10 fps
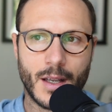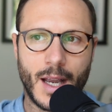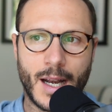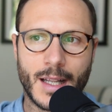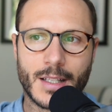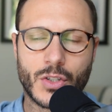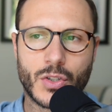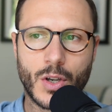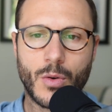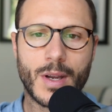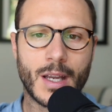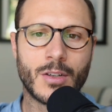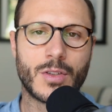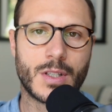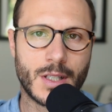And it's so
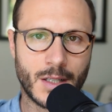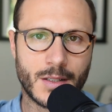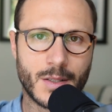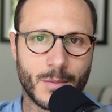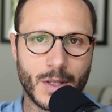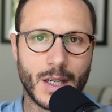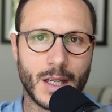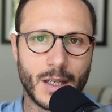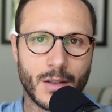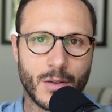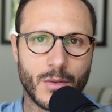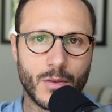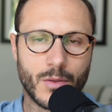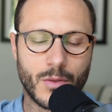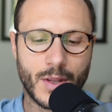interesting to me
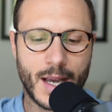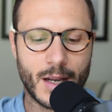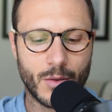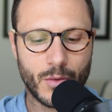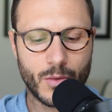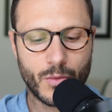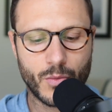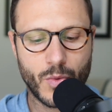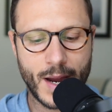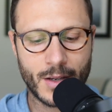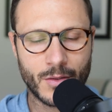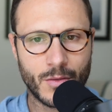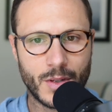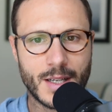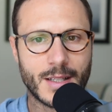that when
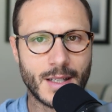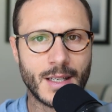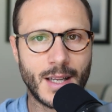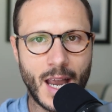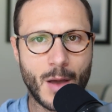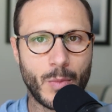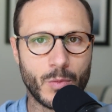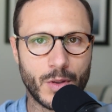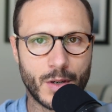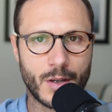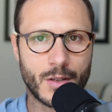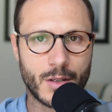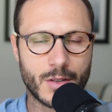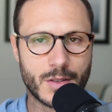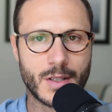these things happen within our
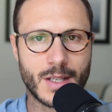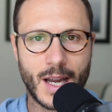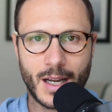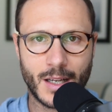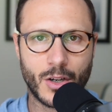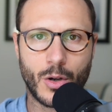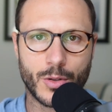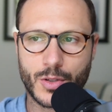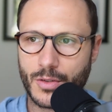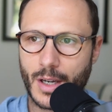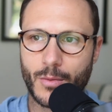society and culture, right?